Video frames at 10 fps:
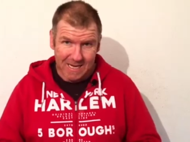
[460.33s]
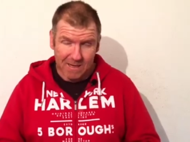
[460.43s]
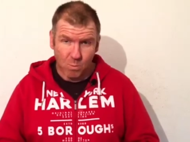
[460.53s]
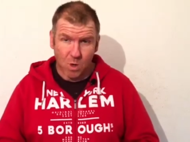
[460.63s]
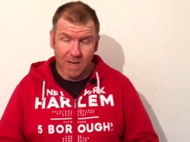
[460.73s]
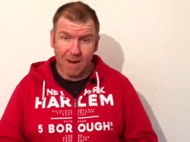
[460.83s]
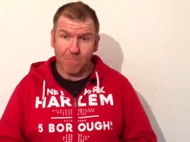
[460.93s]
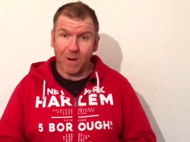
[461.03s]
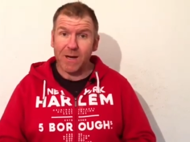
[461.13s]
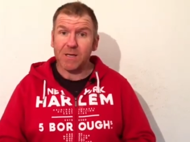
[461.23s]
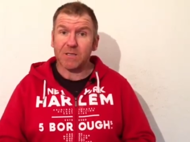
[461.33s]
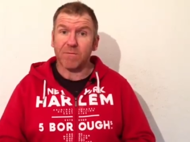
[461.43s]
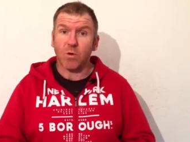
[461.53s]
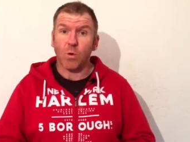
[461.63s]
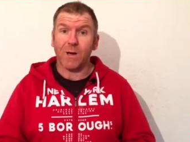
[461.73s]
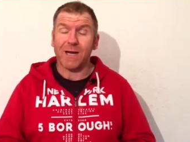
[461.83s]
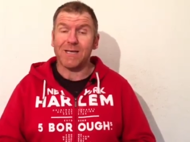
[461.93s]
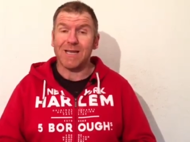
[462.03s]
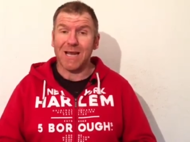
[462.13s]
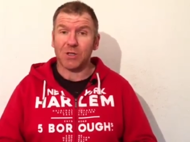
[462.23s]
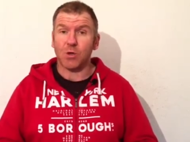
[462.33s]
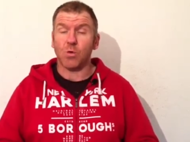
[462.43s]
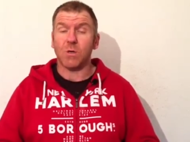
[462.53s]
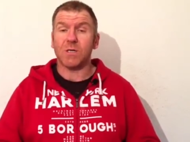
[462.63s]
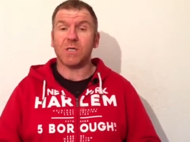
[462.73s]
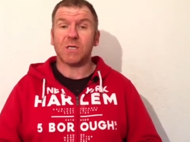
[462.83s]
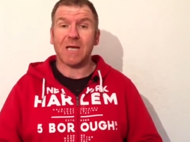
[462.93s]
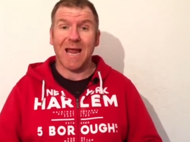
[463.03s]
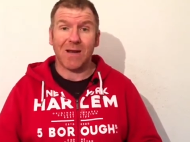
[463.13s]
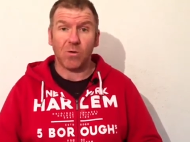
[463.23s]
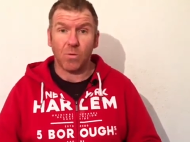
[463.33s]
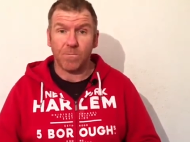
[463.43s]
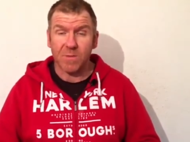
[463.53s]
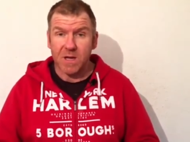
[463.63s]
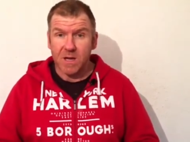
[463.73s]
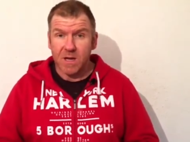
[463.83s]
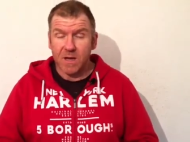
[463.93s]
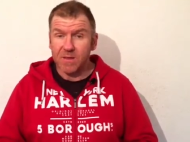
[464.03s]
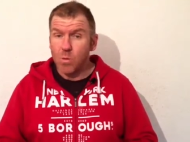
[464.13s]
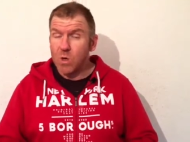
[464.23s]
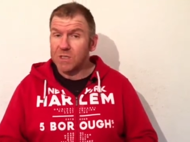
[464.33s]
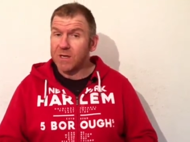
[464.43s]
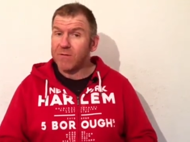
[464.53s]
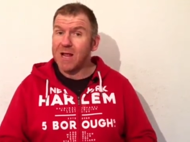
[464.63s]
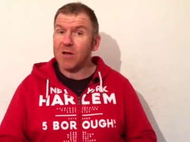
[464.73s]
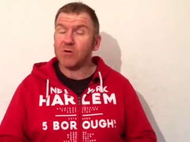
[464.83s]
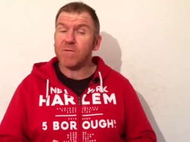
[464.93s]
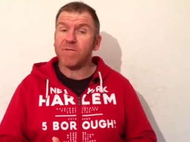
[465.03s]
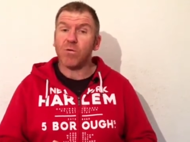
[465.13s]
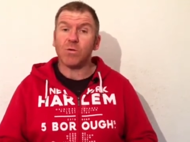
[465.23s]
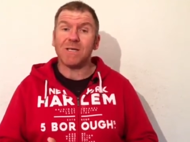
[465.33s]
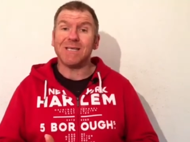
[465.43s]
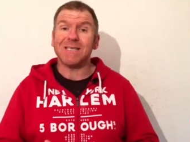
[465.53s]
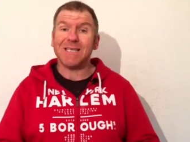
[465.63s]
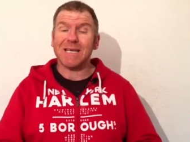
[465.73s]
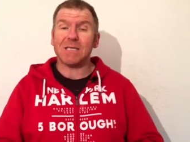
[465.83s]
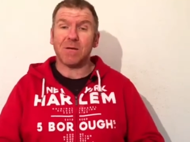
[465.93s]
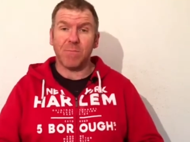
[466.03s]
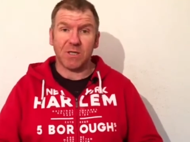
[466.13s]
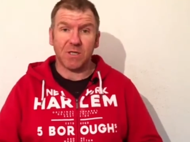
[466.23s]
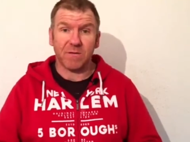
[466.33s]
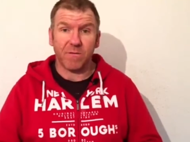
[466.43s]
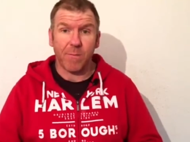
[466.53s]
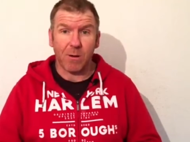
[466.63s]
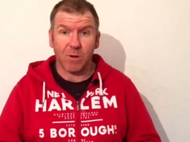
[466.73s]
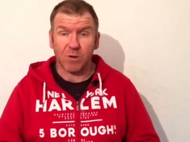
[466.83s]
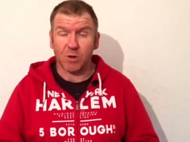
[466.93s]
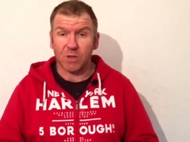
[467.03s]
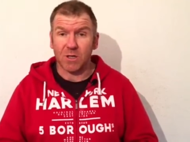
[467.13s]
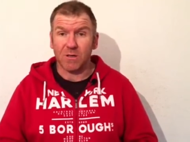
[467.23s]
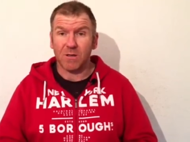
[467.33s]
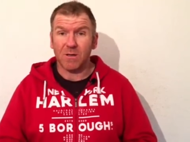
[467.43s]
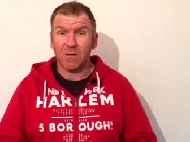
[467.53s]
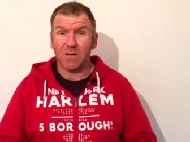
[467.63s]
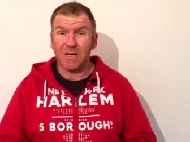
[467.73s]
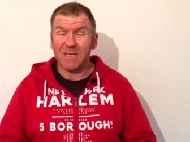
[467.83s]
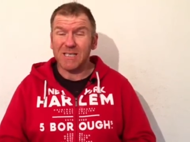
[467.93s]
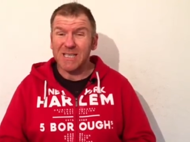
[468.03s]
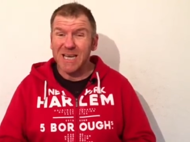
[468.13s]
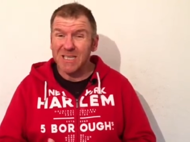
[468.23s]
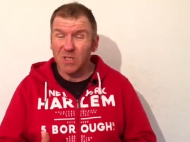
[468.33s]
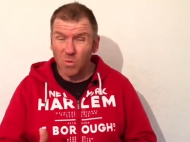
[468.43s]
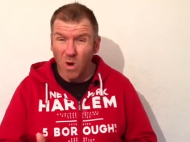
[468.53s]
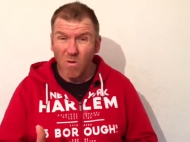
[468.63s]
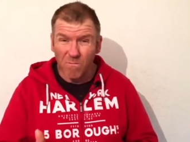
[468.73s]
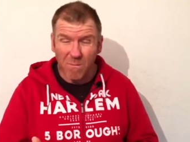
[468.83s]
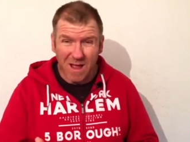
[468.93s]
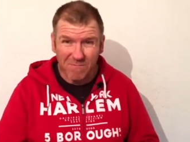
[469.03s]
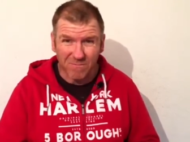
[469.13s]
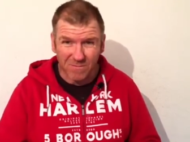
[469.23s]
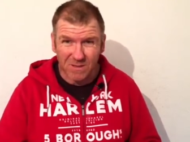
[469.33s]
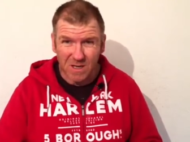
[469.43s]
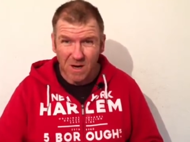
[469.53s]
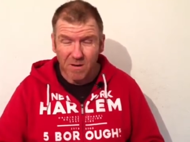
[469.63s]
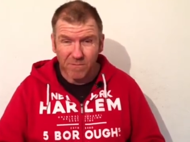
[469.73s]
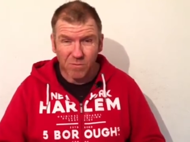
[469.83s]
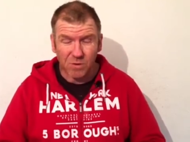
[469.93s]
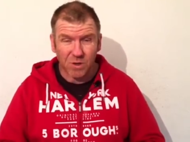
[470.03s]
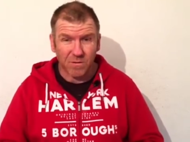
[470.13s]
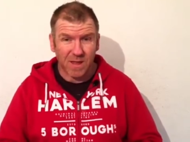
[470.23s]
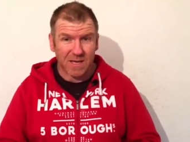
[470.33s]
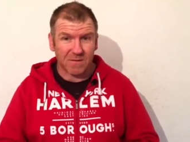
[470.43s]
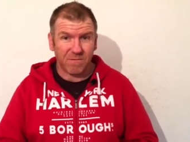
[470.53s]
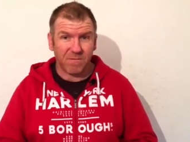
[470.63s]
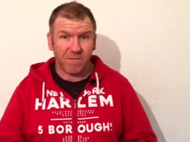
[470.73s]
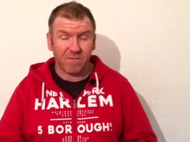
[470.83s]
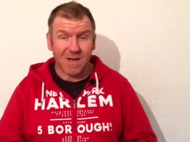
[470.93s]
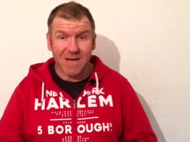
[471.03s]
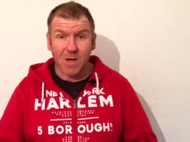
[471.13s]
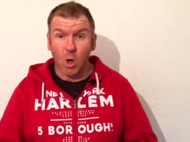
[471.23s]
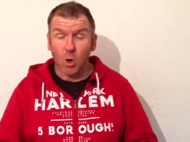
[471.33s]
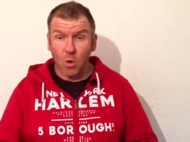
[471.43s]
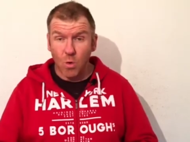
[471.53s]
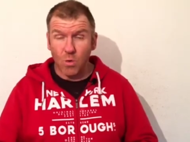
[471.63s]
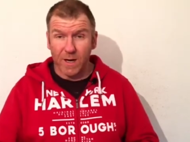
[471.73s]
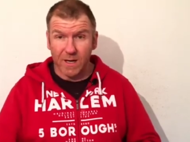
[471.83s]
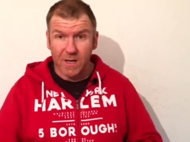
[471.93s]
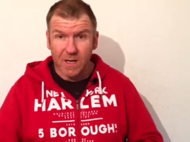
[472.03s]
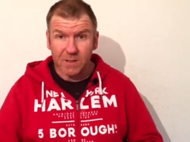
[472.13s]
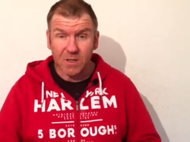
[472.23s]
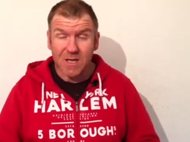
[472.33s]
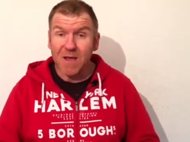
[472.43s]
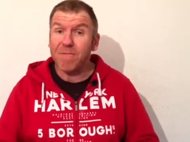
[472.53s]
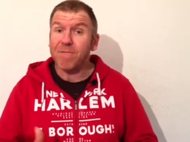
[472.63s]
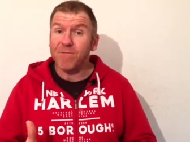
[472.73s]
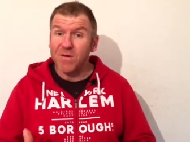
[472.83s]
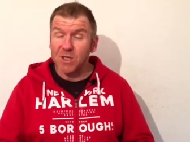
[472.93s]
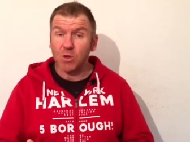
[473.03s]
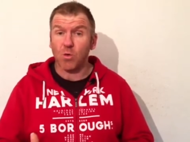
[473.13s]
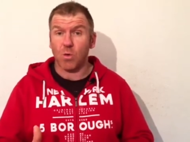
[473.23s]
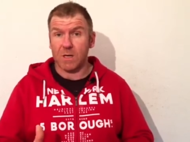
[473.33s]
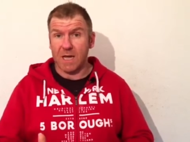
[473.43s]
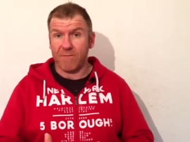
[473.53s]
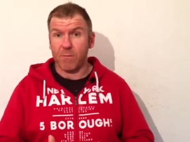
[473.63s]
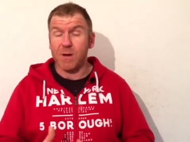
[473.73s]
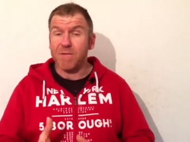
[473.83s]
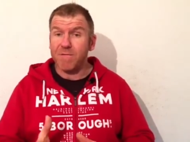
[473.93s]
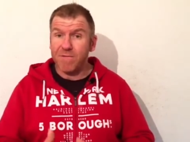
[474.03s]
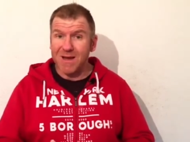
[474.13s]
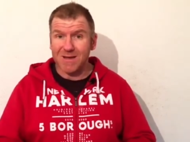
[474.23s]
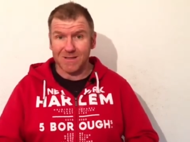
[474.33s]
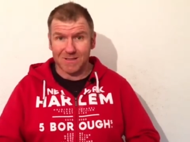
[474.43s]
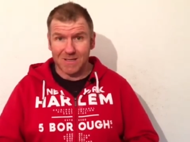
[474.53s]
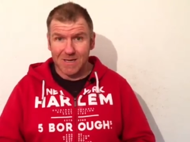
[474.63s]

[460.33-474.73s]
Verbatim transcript: in what campaigners have called a national scandal. And there were 746 admissions for malnutrition in just 12 months through 2015, according to the official government figures